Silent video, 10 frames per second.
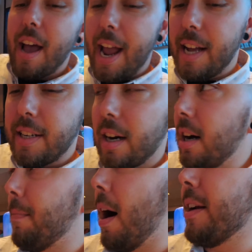And
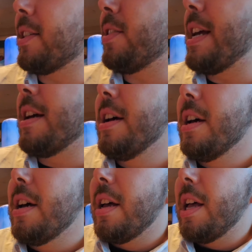um, honestly,
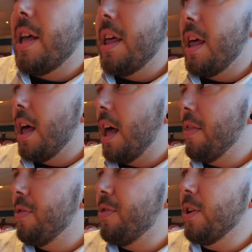
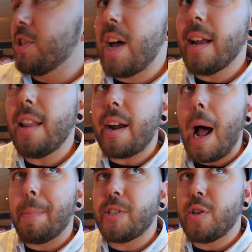there's not a lot of
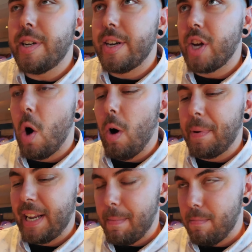opportunity to go up
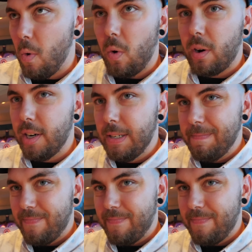and get more